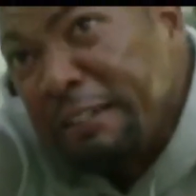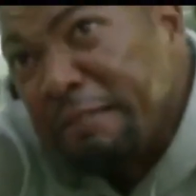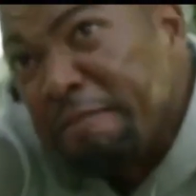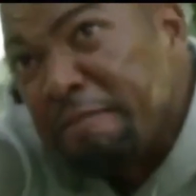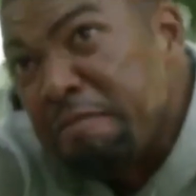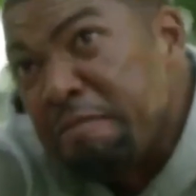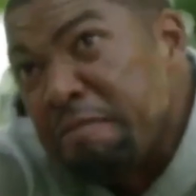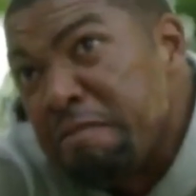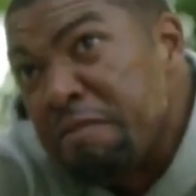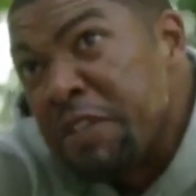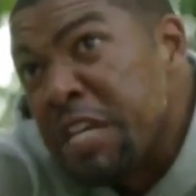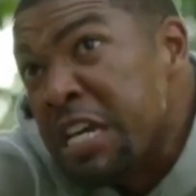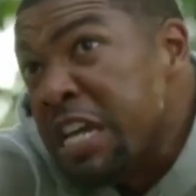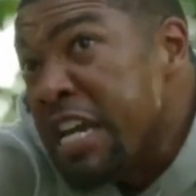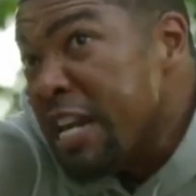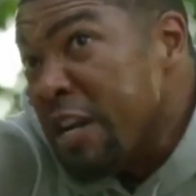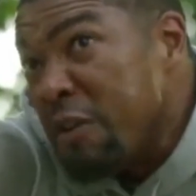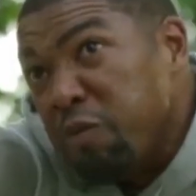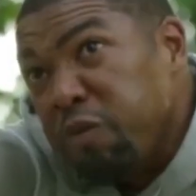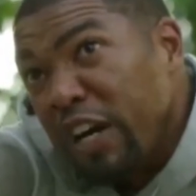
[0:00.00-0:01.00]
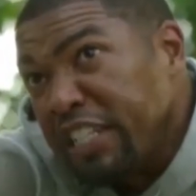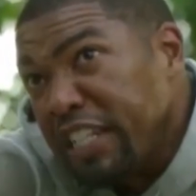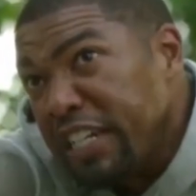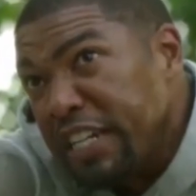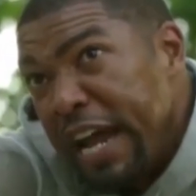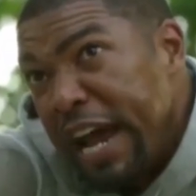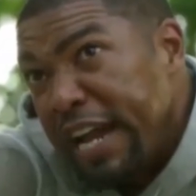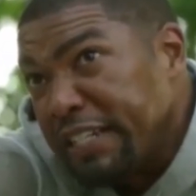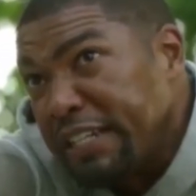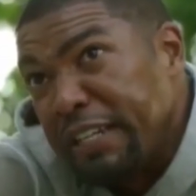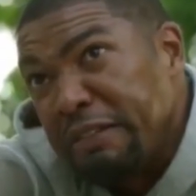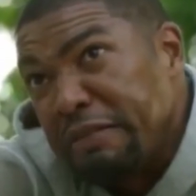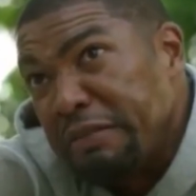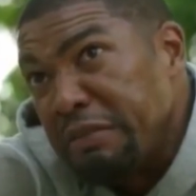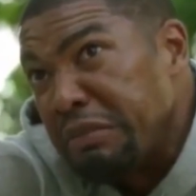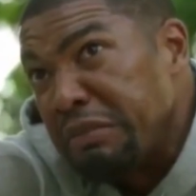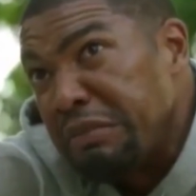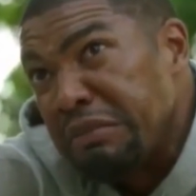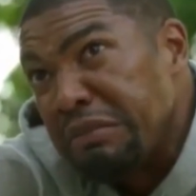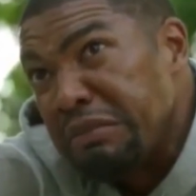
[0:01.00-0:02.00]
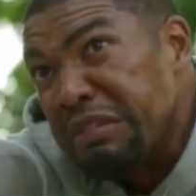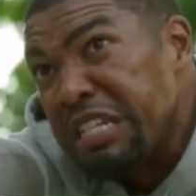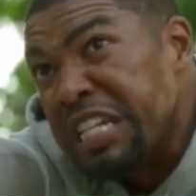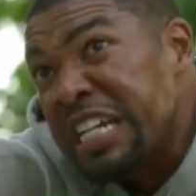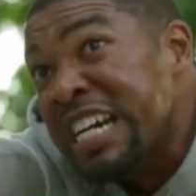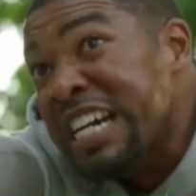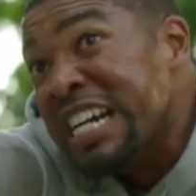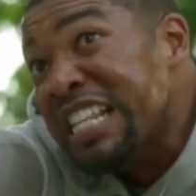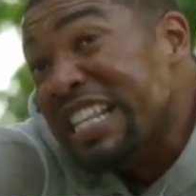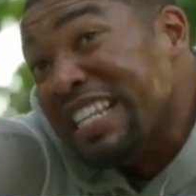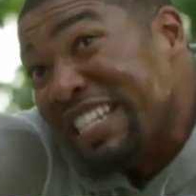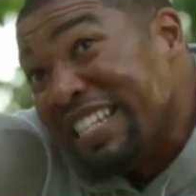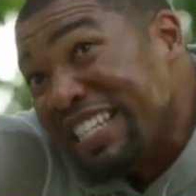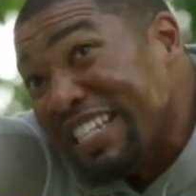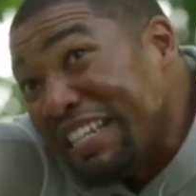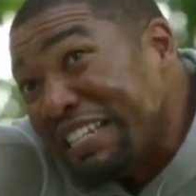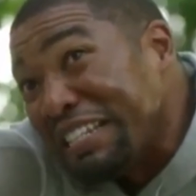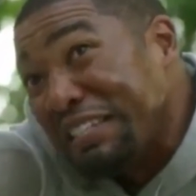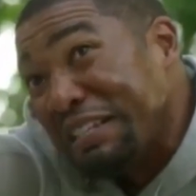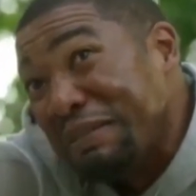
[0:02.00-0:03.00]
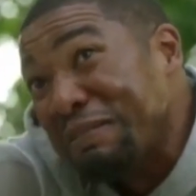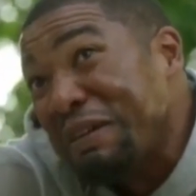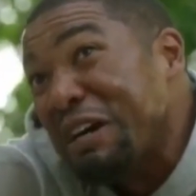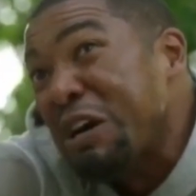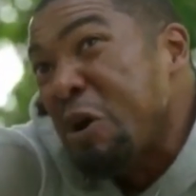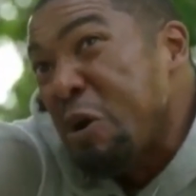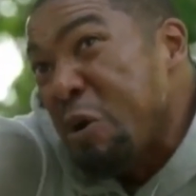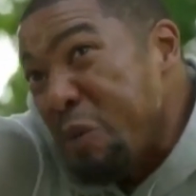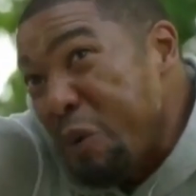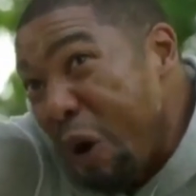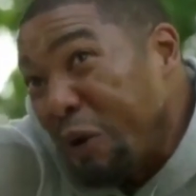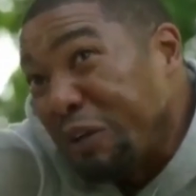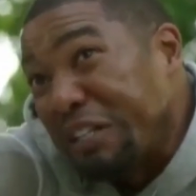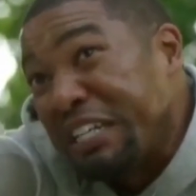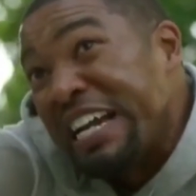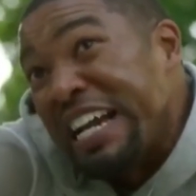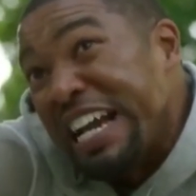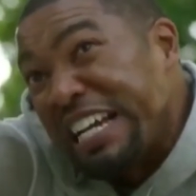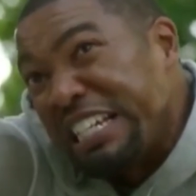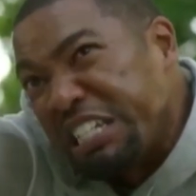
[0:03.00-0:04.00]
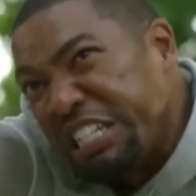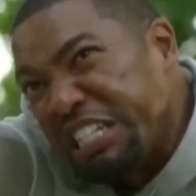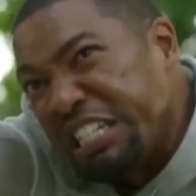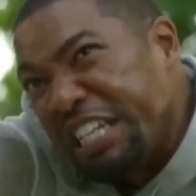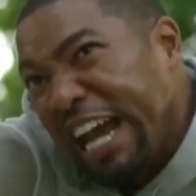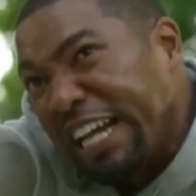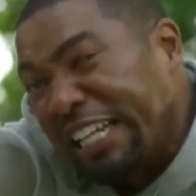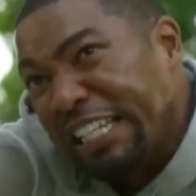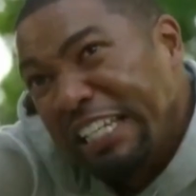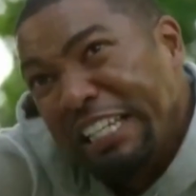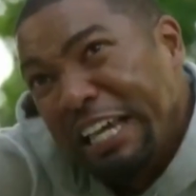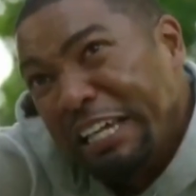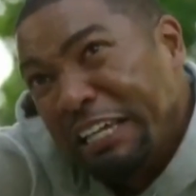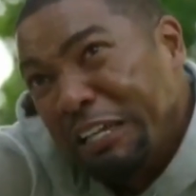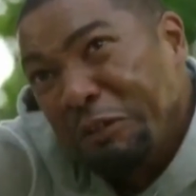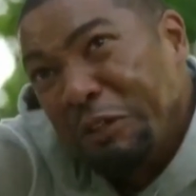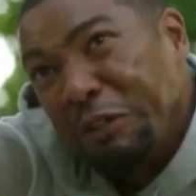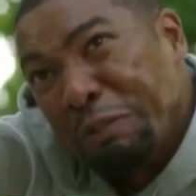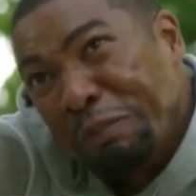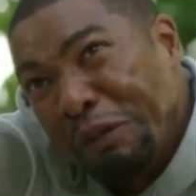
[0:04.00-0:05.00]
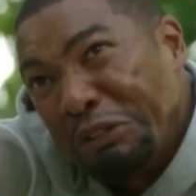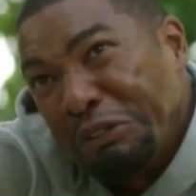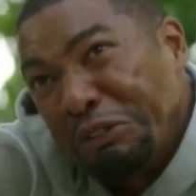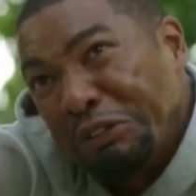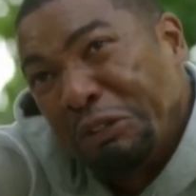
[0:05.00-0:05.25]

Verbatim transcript: and it wasn't an accident. The system worked exactly like it was built